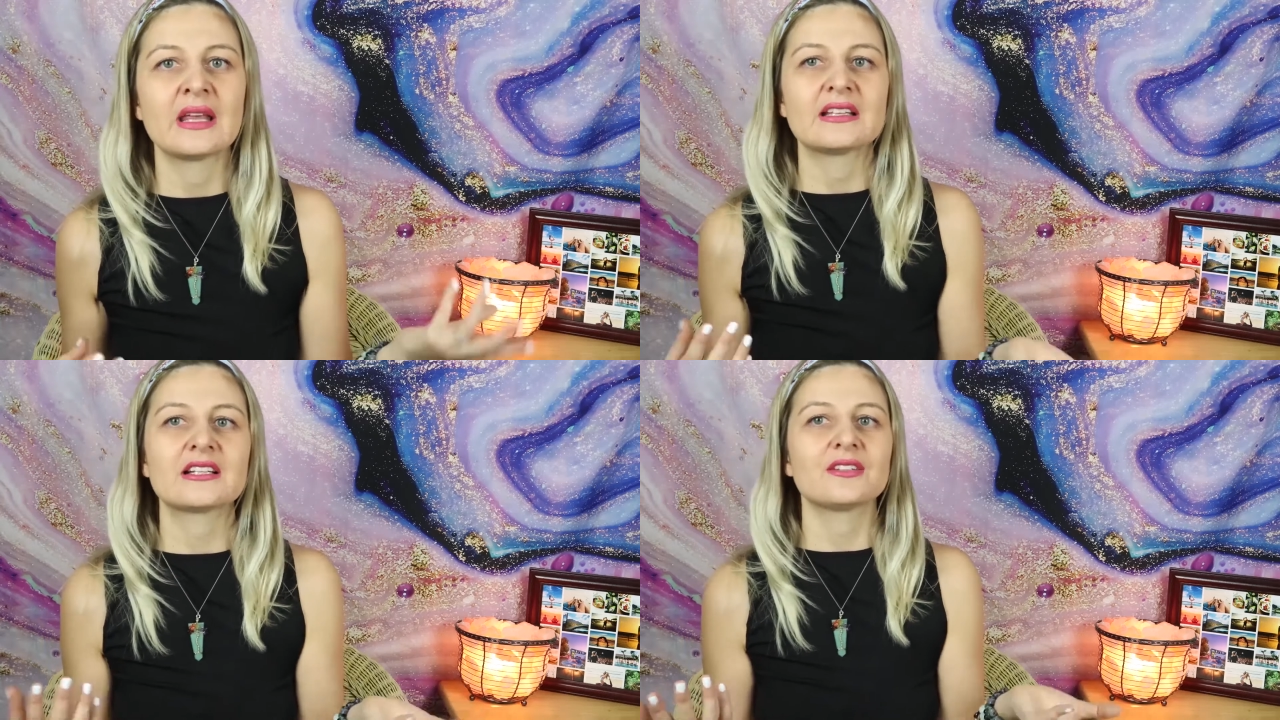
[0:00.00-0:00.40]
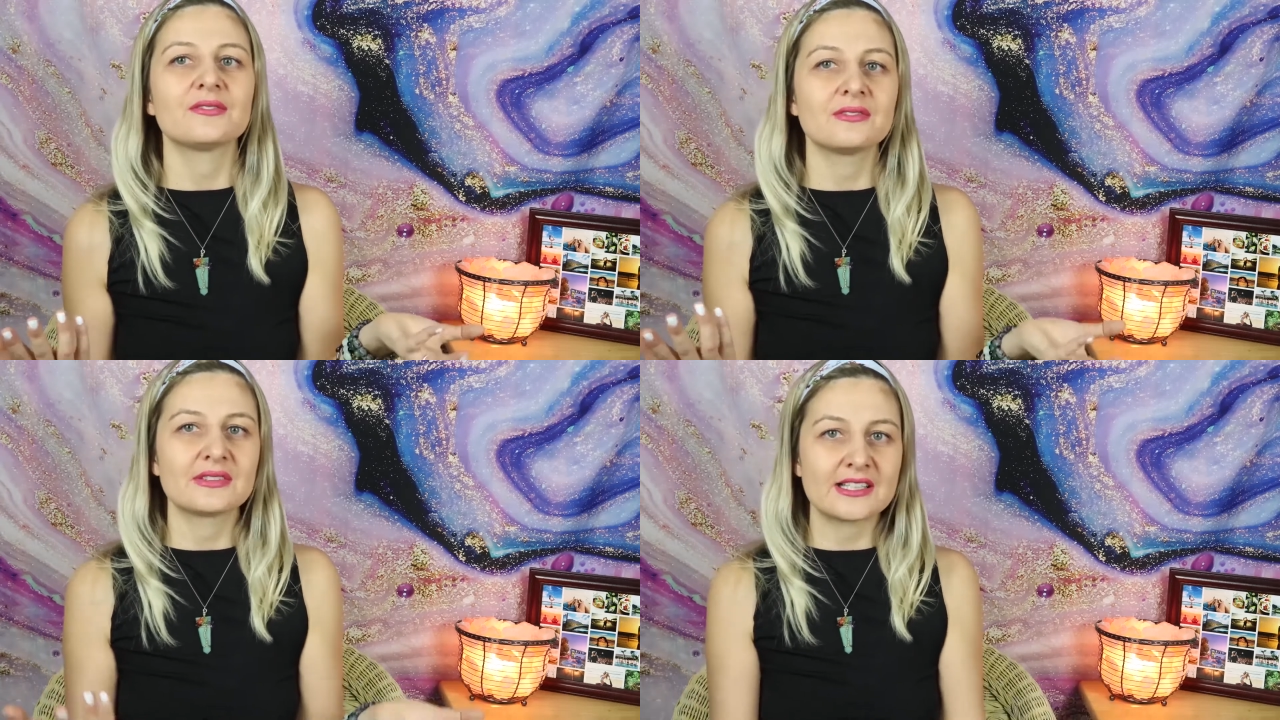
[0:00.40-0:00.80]

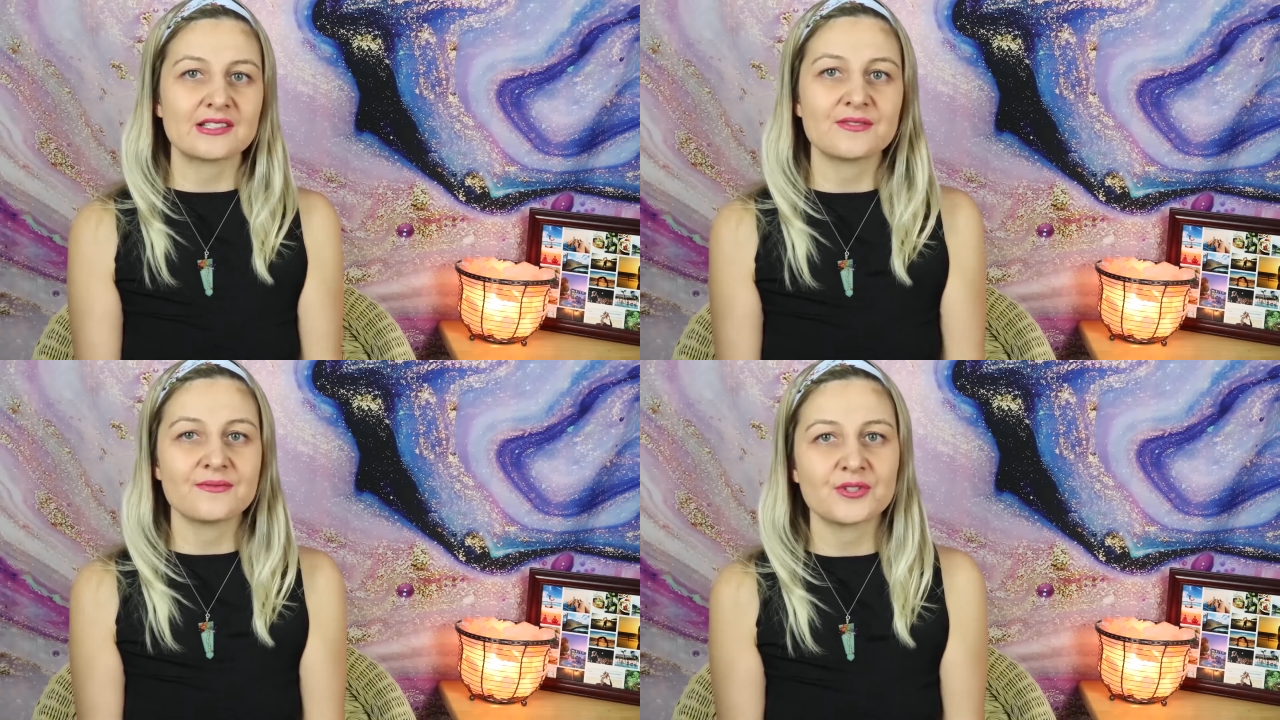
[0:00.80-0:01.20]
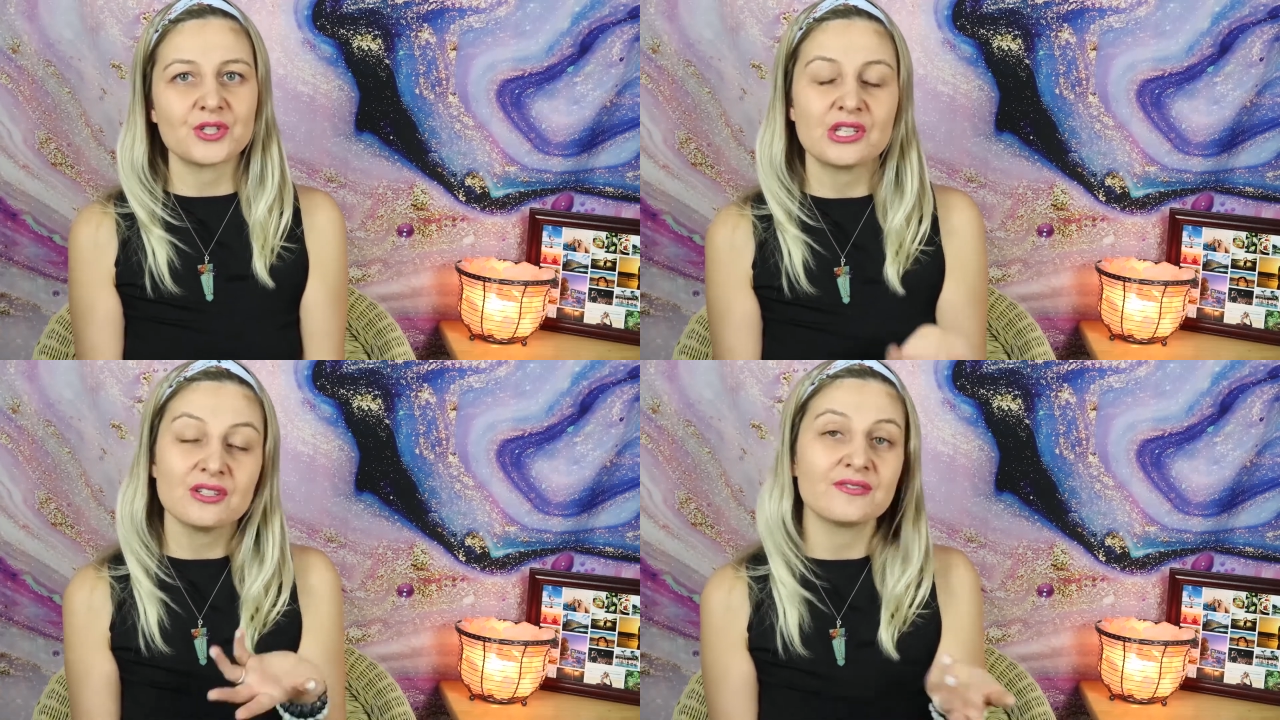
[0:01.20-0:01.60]
that is for
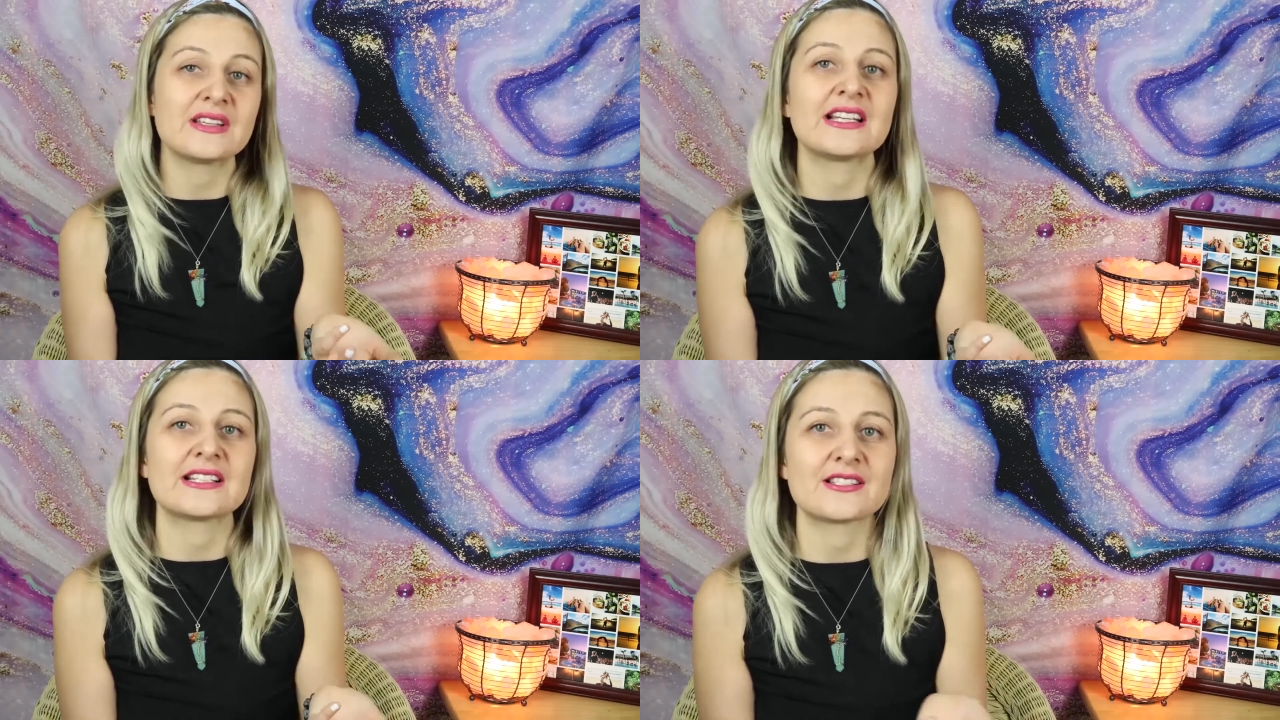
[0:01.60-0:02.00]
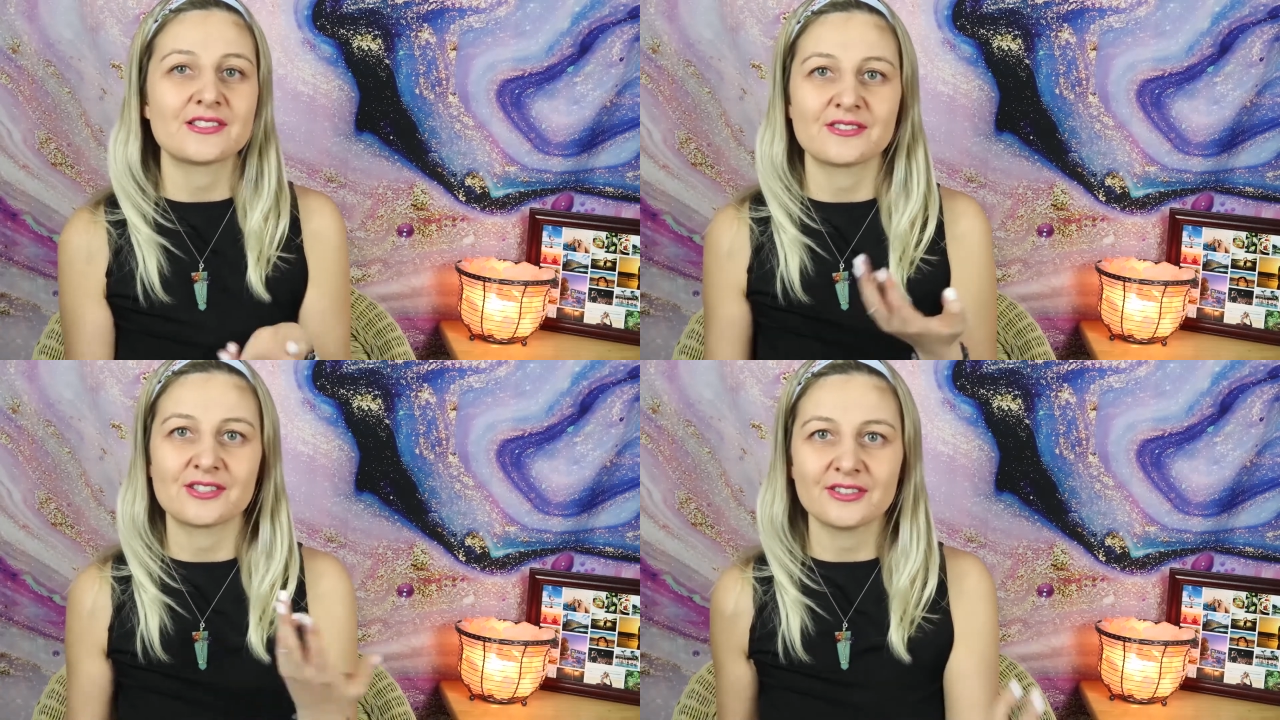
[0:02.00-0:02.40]
new vegans
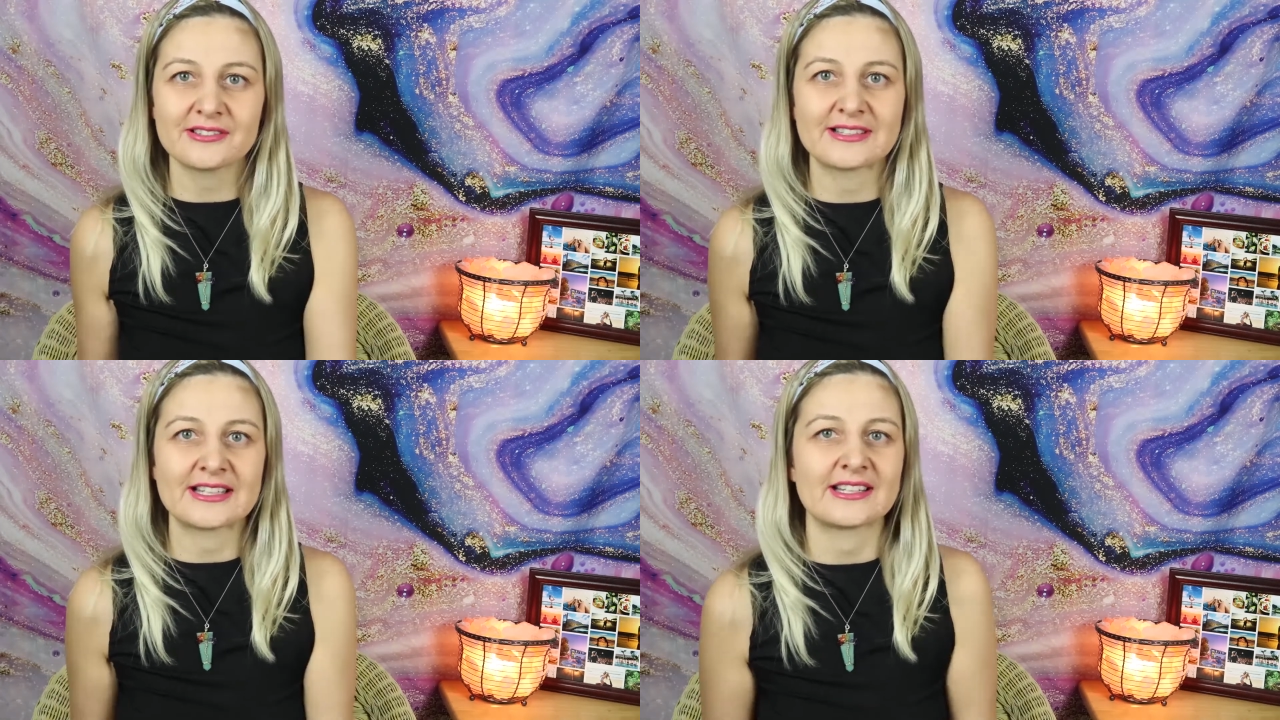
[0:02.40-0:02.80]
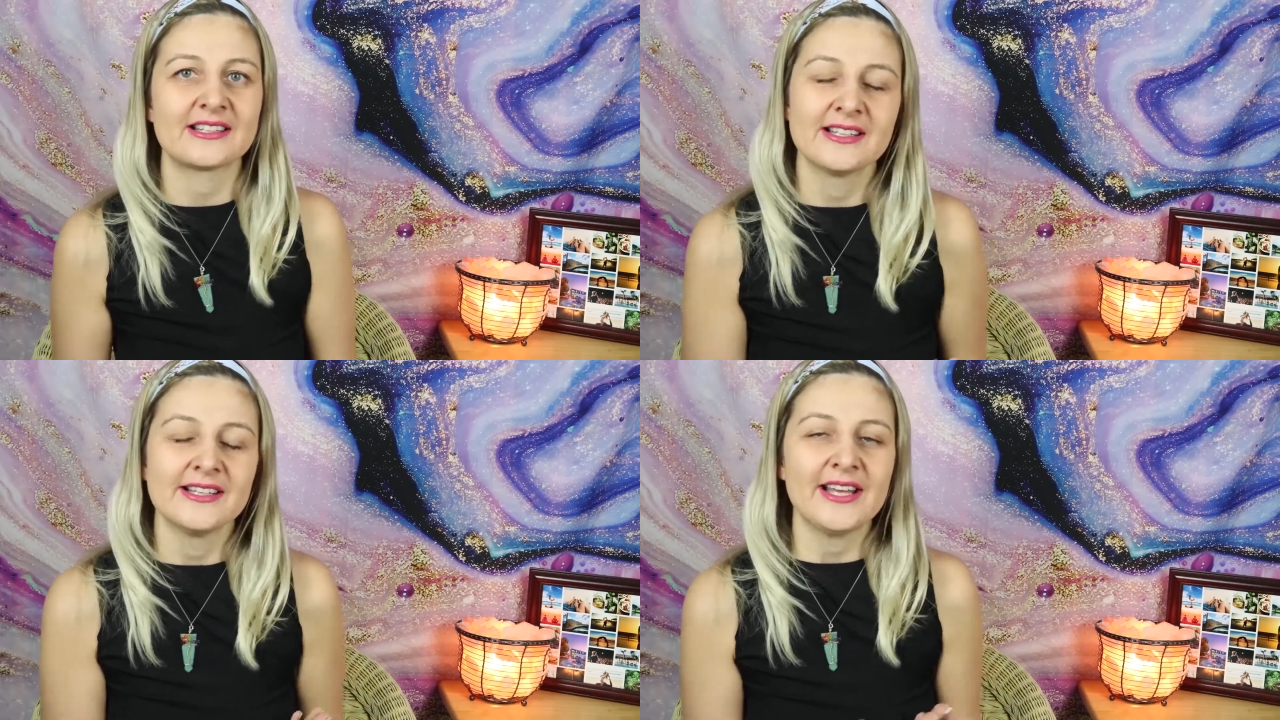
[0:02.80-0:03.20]
who are
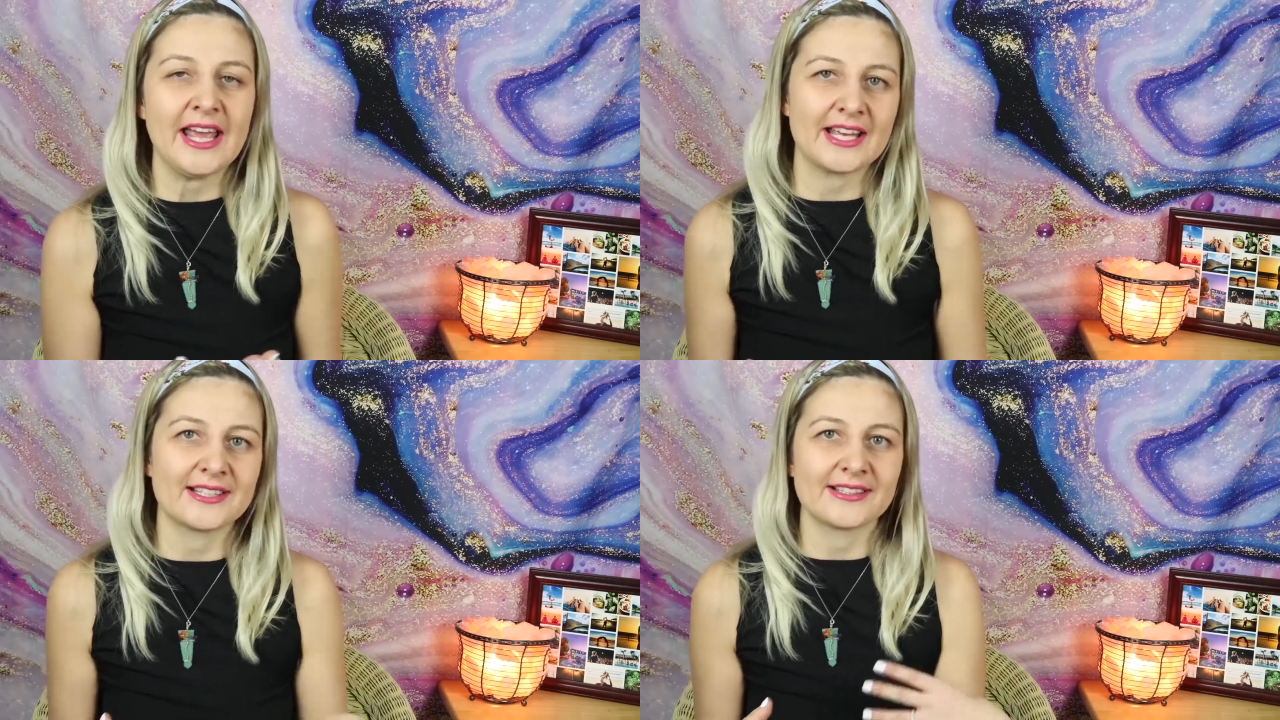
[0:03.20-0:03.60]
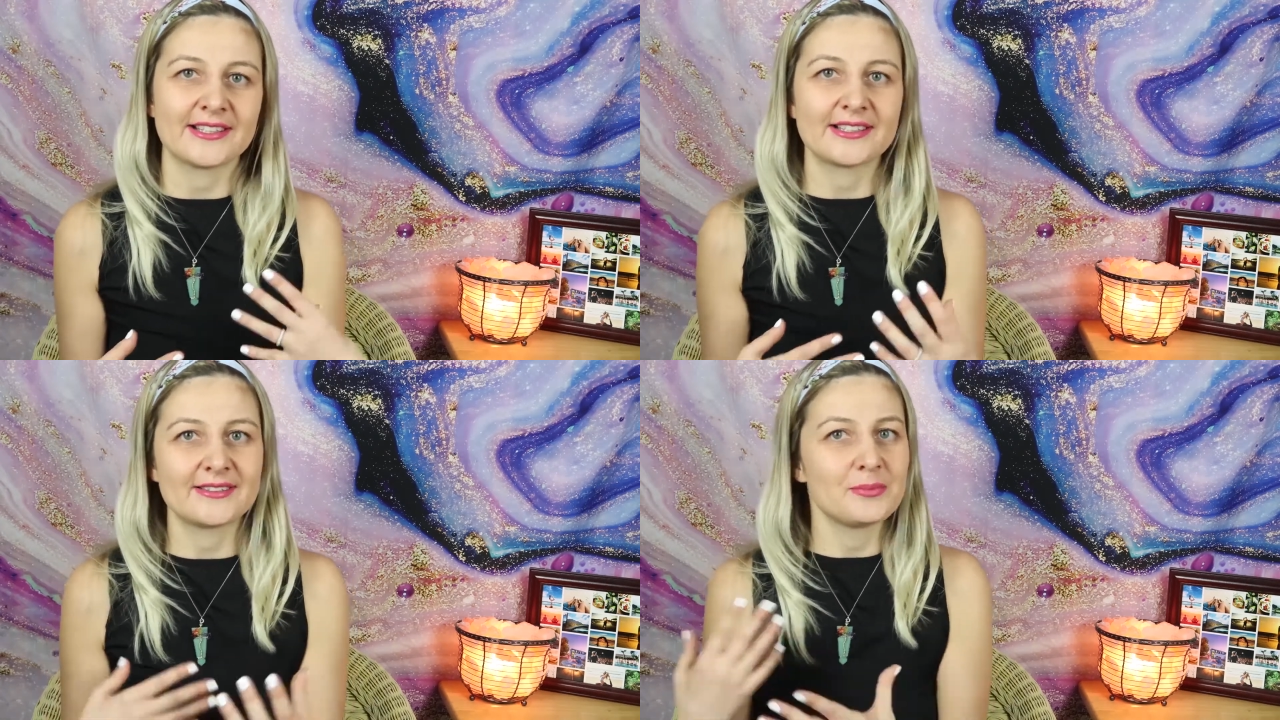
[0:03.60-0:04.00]
learning, and
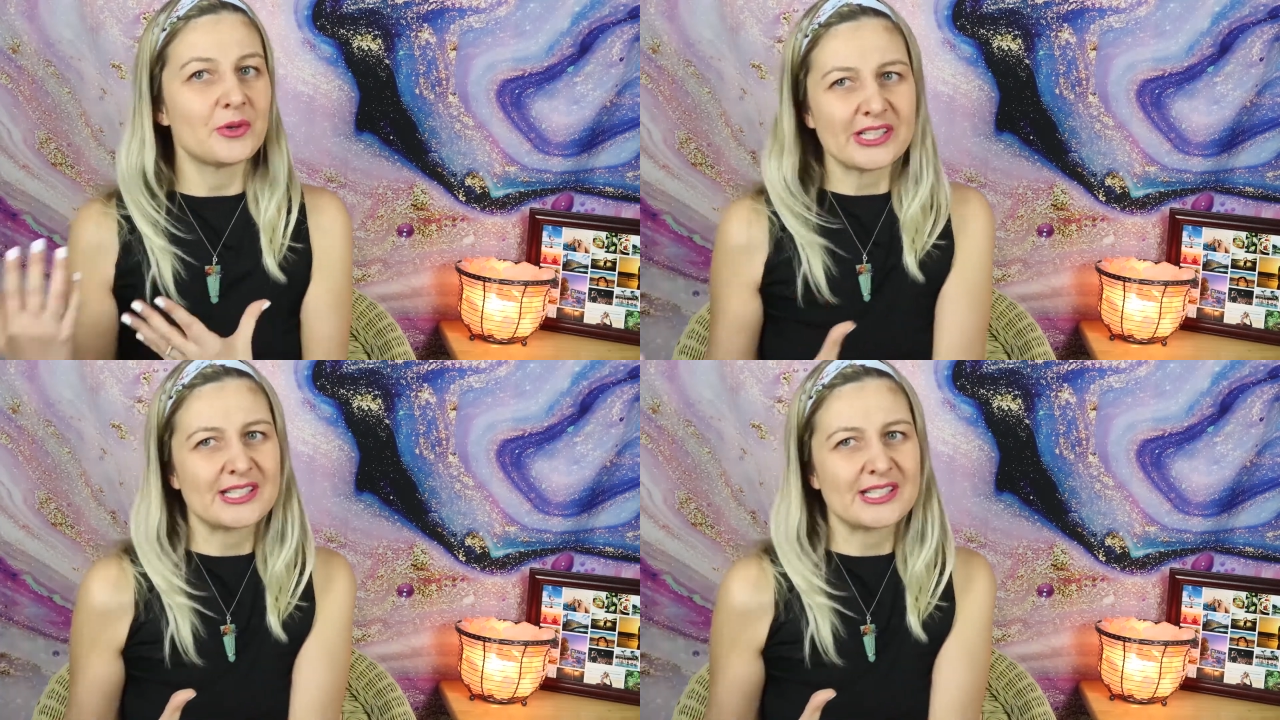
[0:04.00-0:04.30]
like more